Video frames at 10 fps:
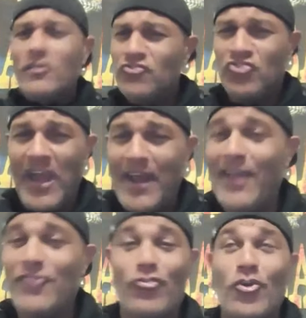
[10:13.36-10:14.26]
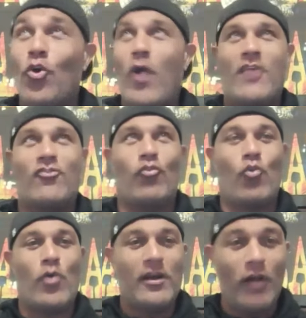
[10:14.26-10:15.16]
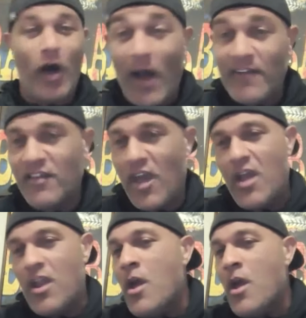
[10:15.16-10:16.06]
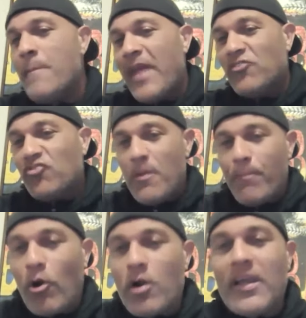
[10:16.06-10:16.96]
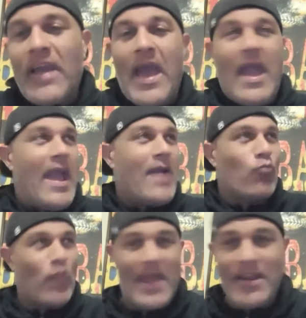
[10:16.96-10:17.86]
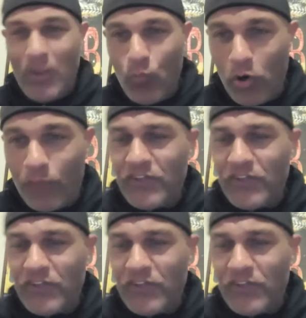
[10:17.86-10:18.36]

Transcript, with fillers: J D. Drew and Troy Gloss and and Jim Parquet and Randy Wolf.